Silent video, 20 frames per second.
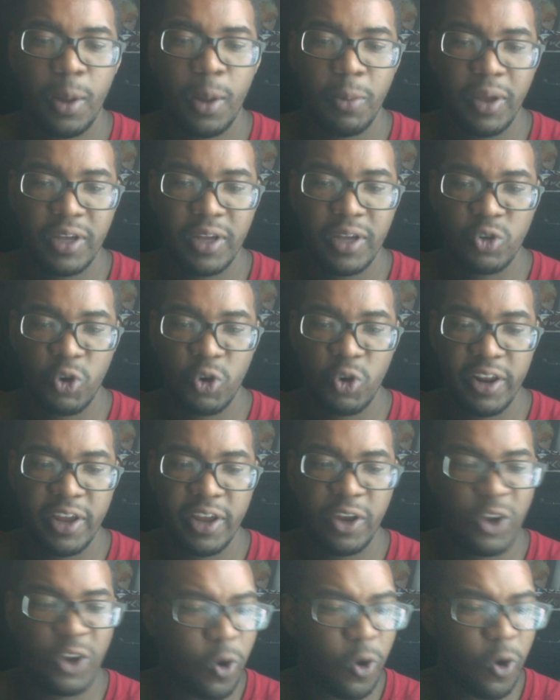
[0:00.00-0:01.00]
Is really
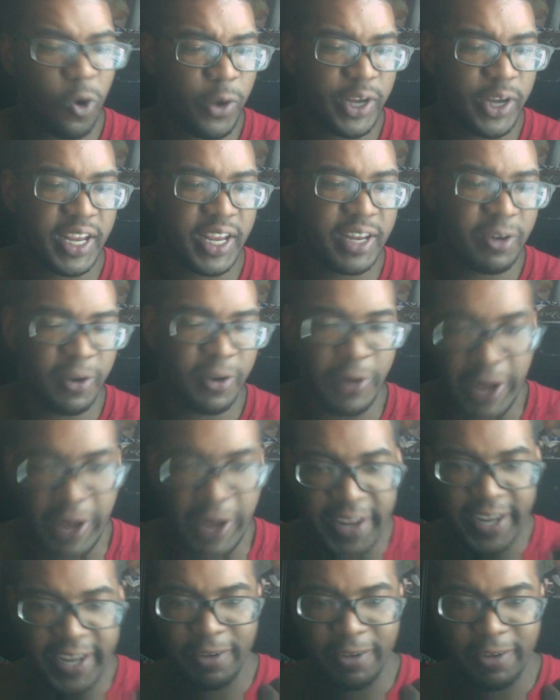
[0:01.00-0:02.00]
going. It
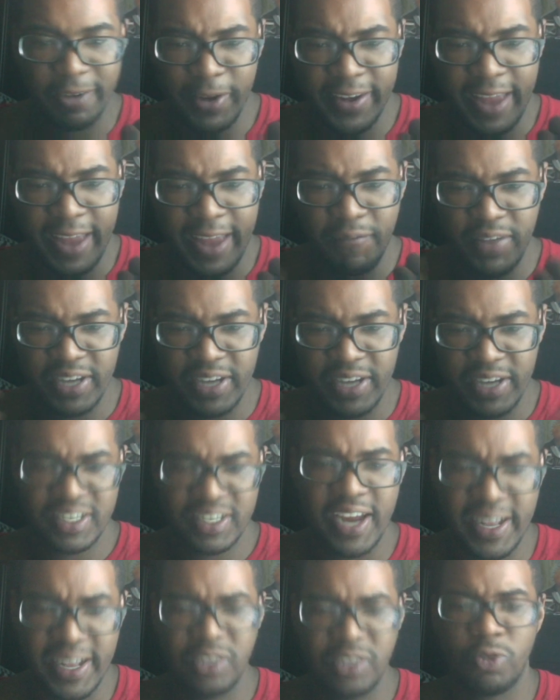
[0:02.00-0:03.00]
really got me
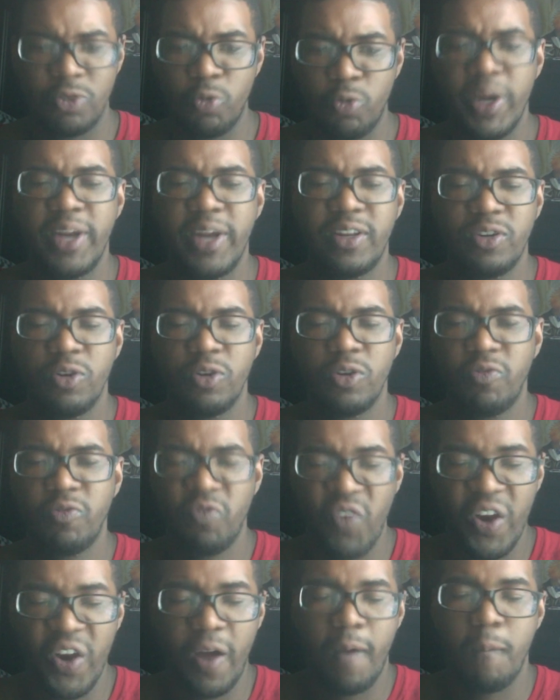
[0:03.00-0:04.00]
excited to read to
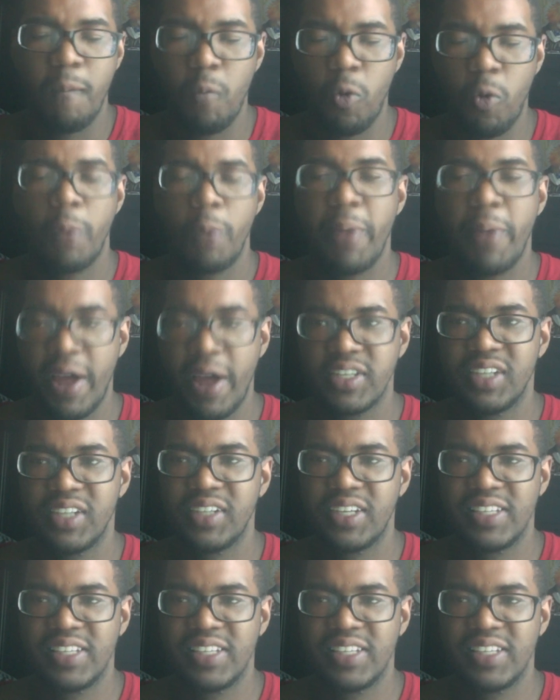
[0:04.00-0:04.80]
find out more about Titan.